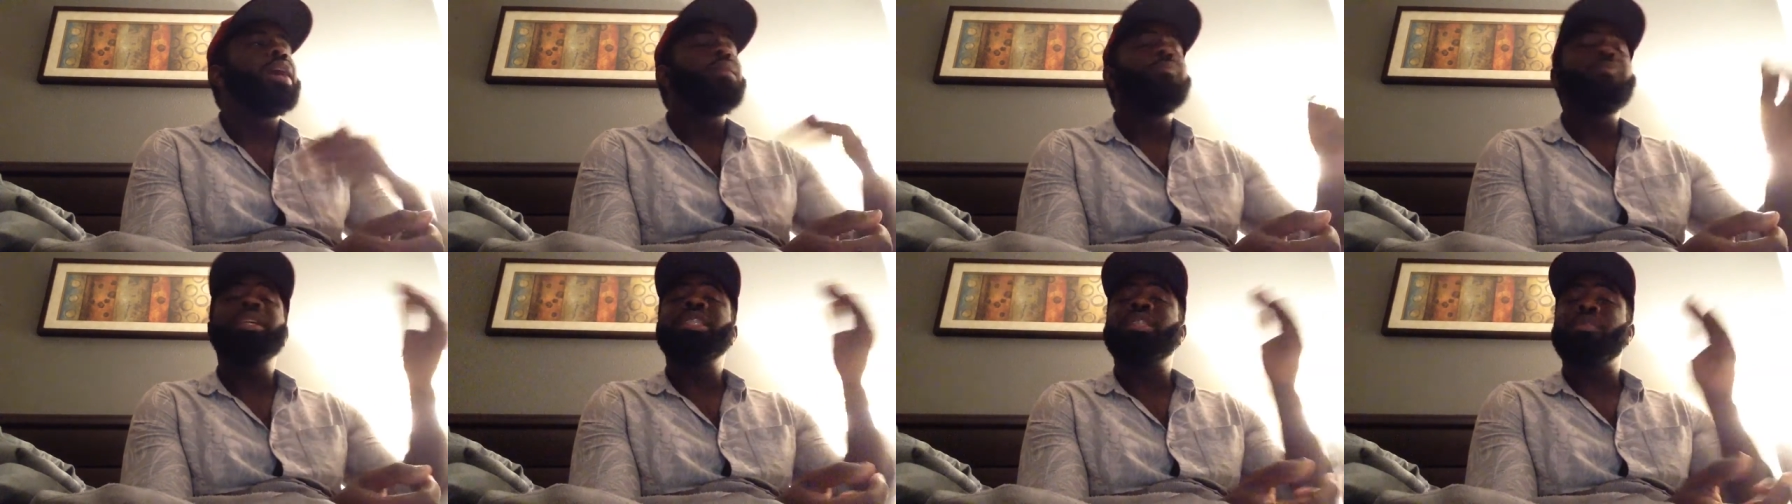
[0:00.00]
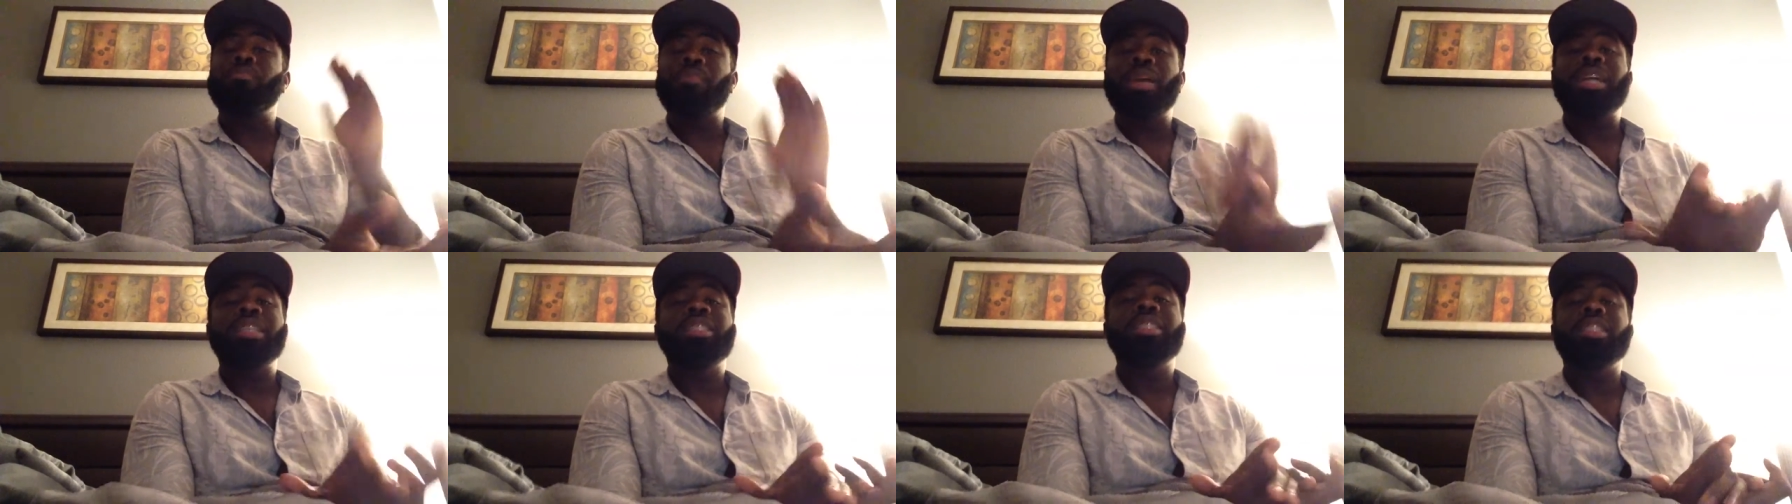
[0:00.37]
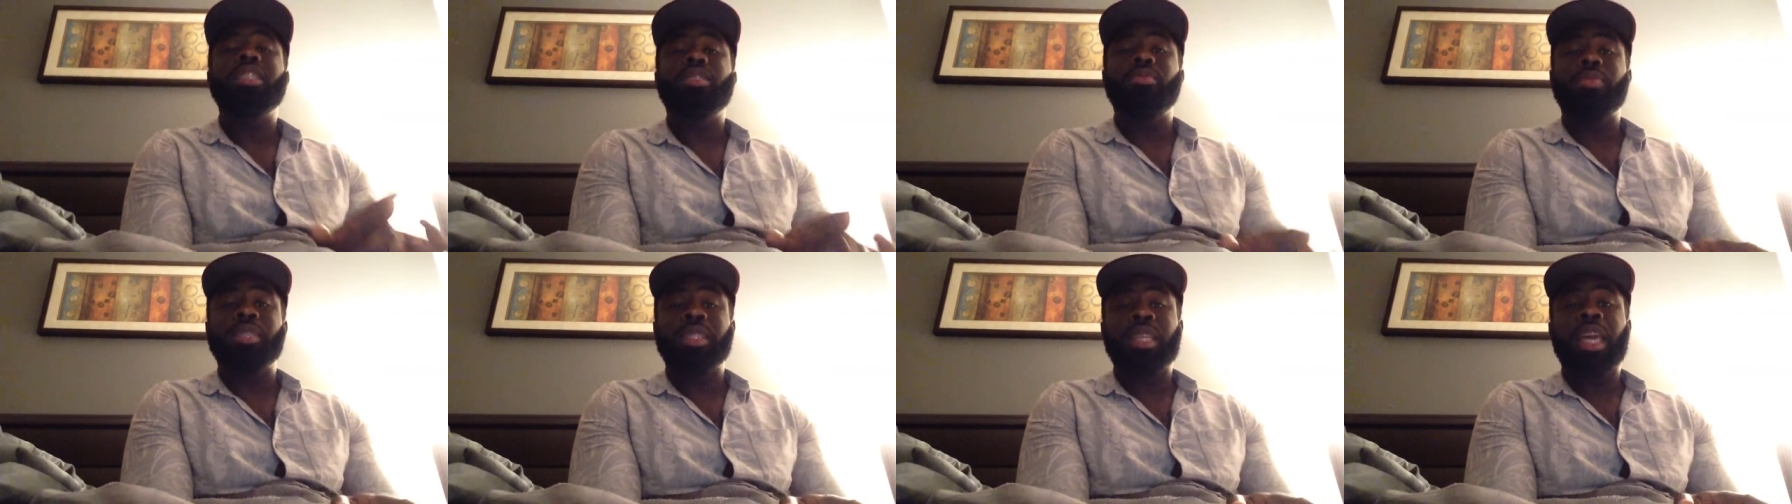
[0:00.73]
Bitch, if my
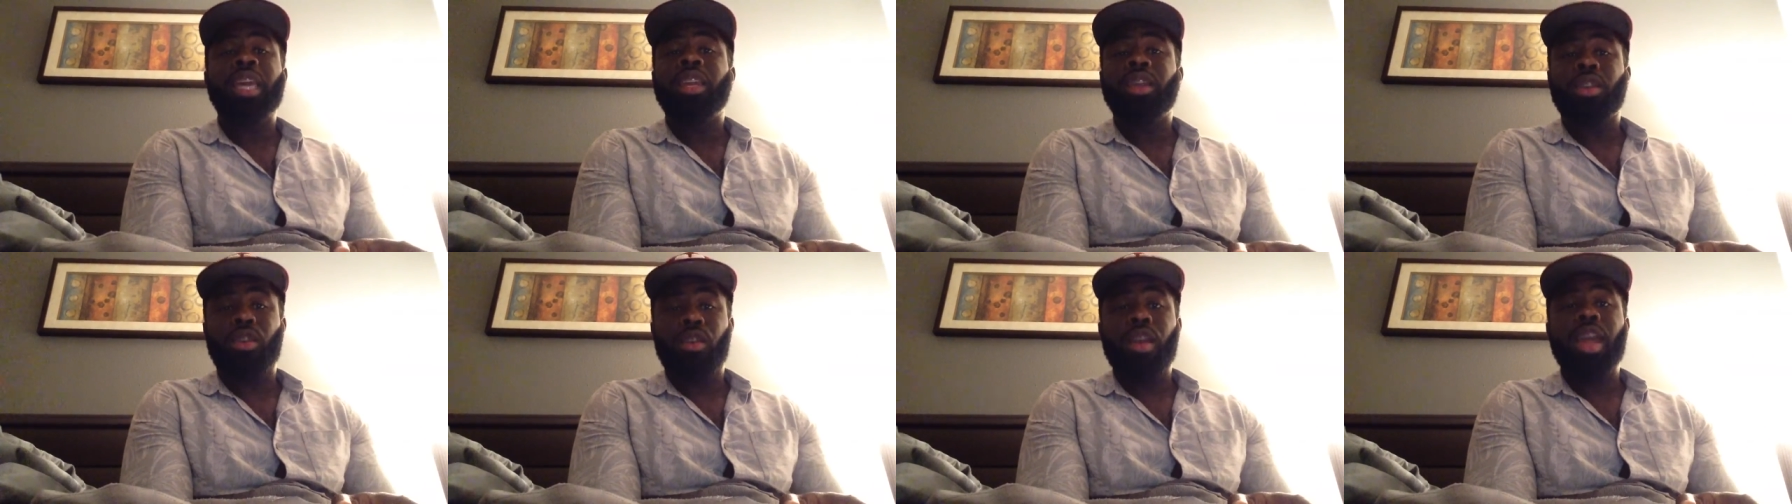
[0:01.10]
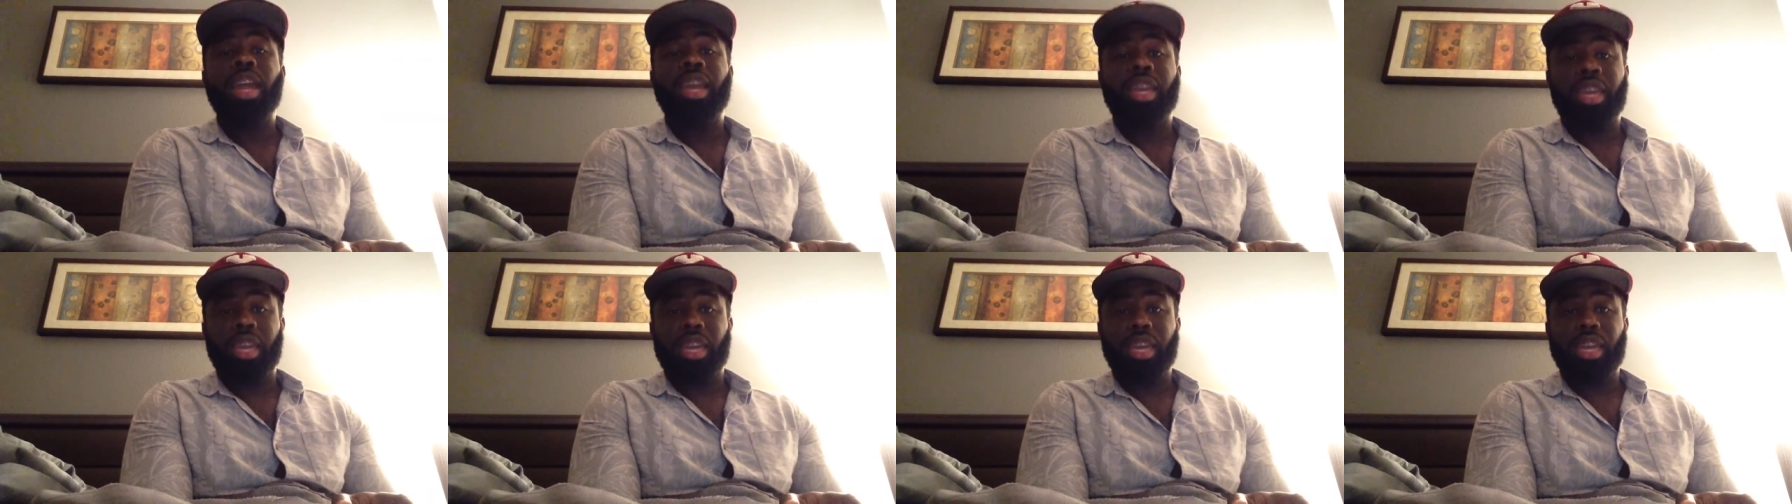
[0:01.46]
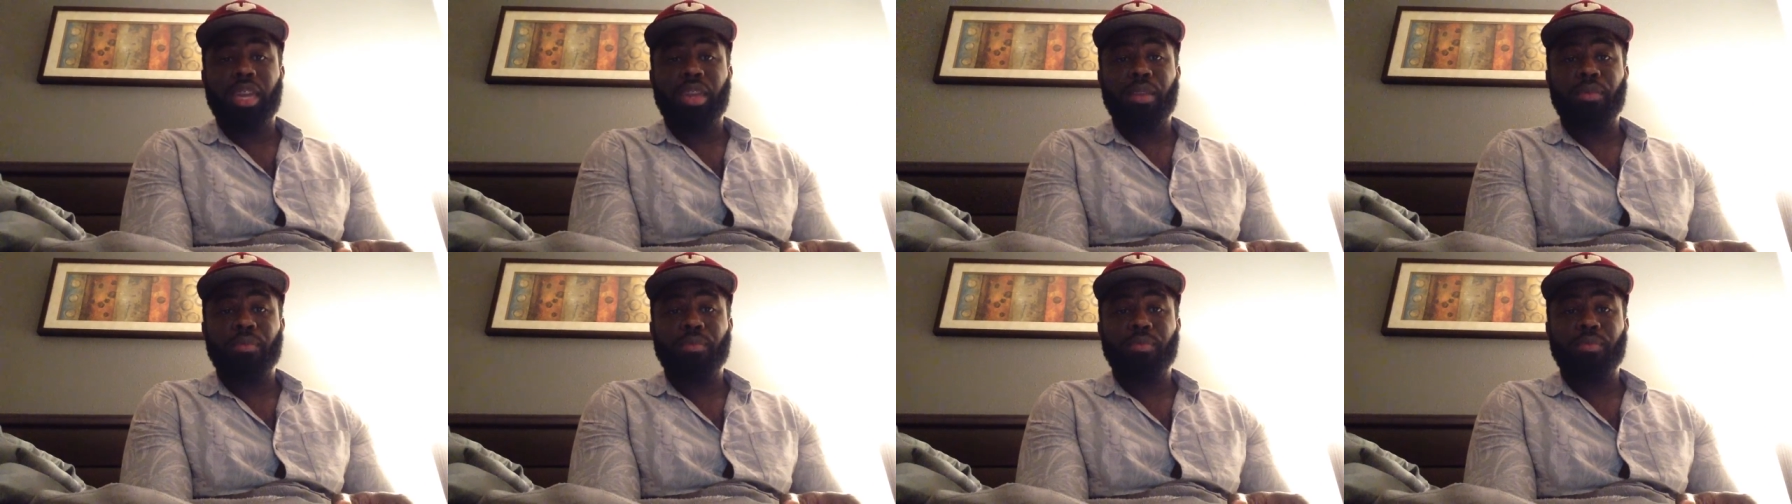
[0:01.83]
sister was dating a crackhead,